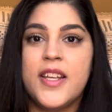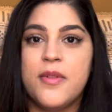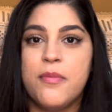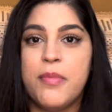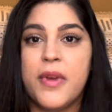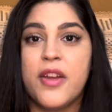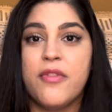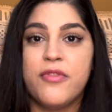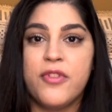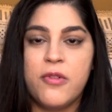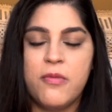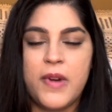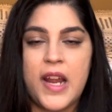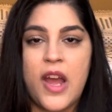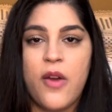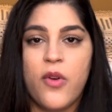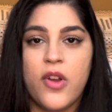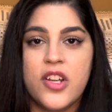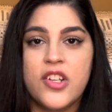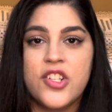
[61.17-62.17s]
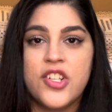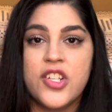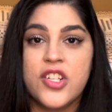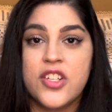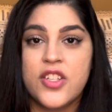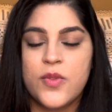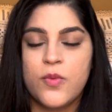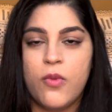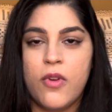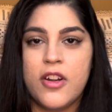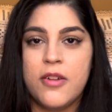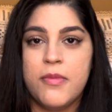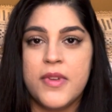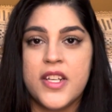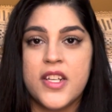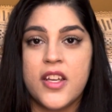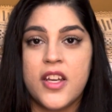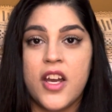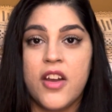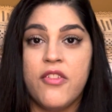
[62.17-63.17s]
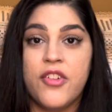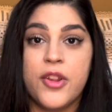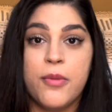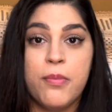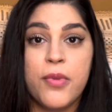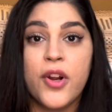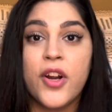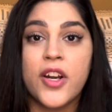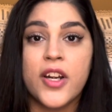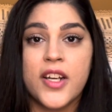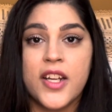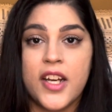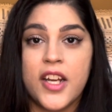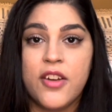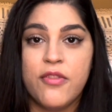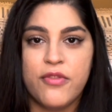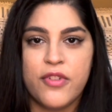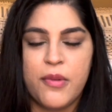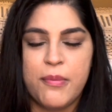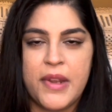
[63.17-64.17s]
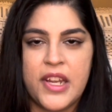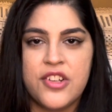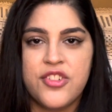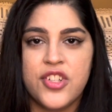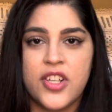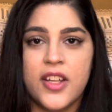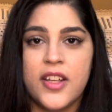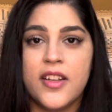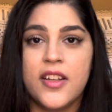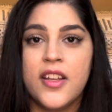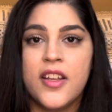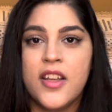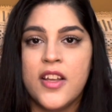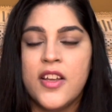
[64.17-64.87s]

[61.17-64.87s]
but from now on, she just wanted me to cover the pertinent information.